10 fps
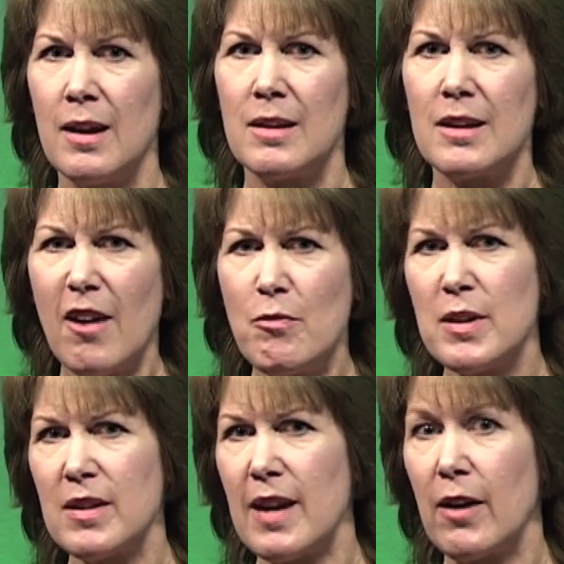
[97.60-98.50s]
The
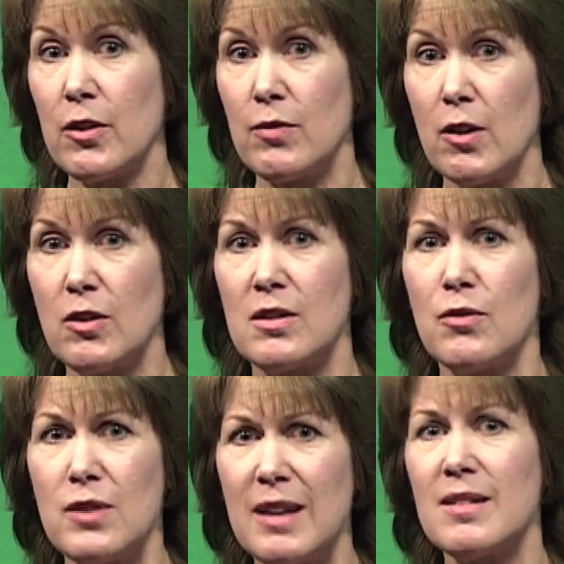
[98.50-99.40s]
government has held the voters
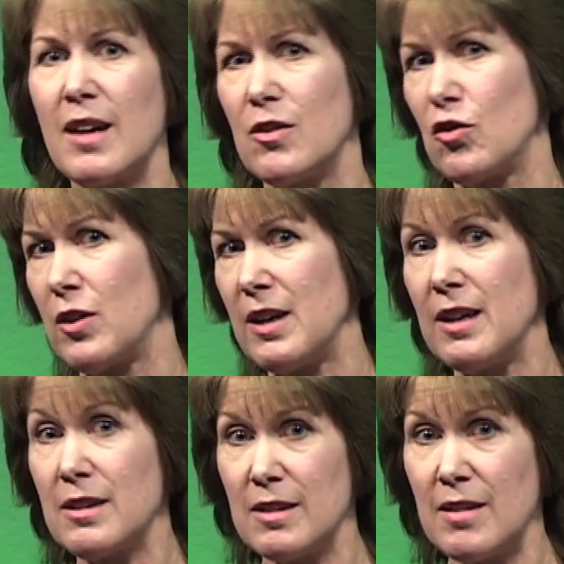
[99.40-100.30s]
of this country
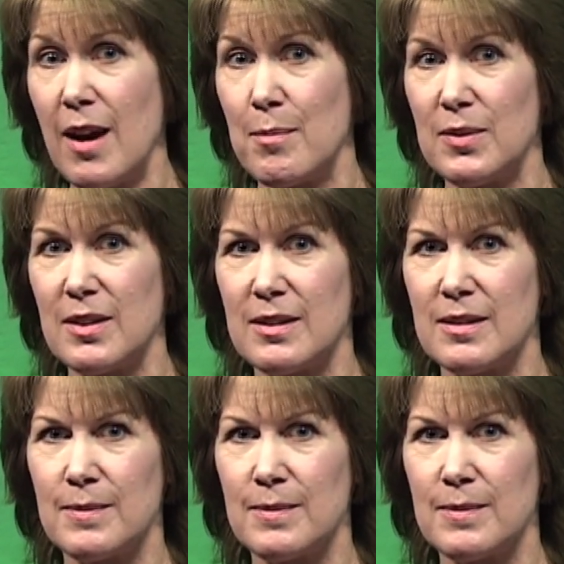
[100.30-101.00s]
in contempt.